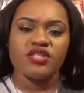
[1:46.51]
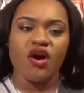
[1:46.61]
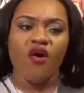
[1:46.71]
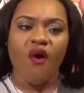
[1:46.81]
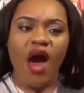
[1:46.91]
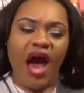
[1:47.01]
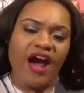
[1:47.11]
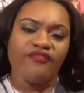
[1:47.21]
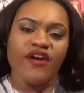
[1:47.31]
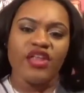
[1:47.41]
So
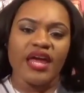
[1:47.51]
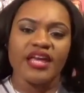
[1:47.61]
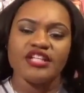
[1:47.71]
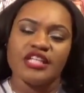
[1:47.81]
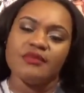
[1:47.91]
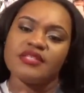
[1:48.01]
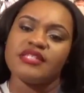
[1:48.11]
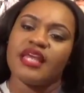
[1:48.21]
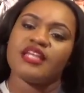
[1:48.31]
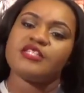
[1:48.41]
I felt like he should have been
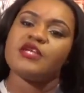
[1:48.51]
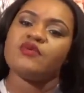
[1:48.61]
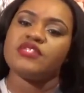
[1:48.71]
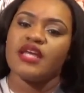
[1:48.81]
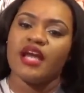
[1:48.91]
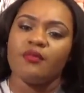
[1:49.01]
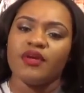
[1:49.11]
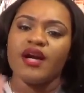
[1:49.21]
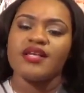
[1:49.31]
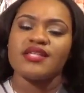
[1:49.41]
singing So Sick
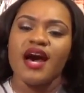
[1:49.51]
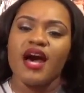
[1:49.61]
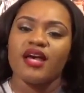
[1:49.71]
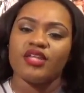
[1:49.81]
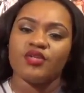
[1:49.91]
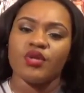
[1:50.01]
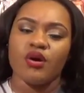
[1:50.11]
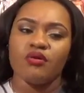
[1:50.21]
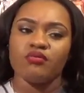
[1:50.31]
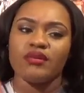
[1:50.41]
because
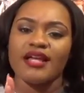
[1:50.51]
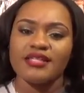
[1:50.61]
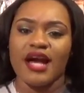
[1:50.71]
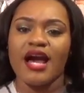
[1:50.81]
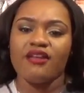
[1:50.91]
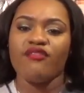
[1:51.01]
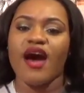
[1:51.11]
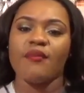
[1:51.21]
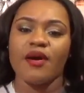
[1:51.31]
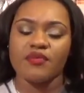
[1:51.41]
that's the kind of
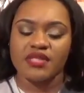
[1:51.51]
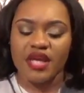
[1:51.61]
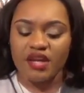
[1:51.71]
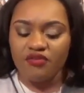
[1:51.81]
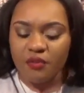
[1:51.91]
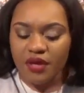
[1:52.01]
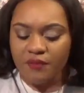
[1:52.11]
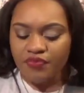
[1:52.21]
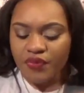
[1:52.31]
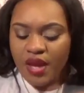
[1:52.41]
vibe I was getting from him.